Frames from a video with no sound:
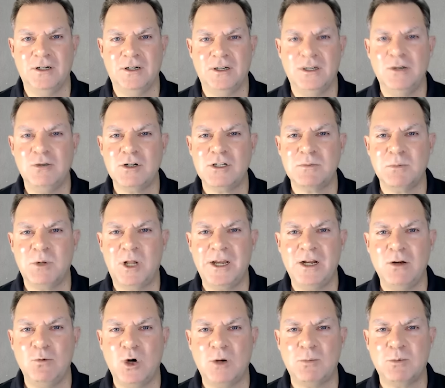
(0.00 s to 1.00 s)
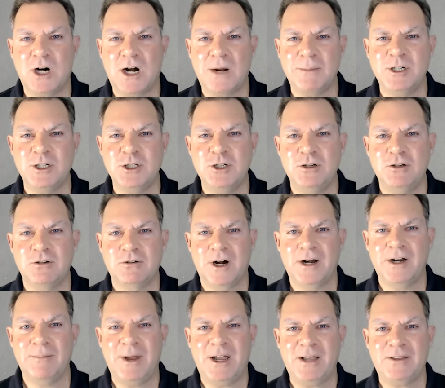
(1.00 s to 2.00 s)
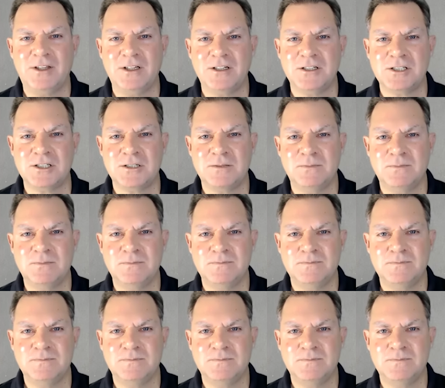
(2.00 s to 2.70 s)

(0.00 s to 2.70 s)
Can you explain what prompted you to write about this?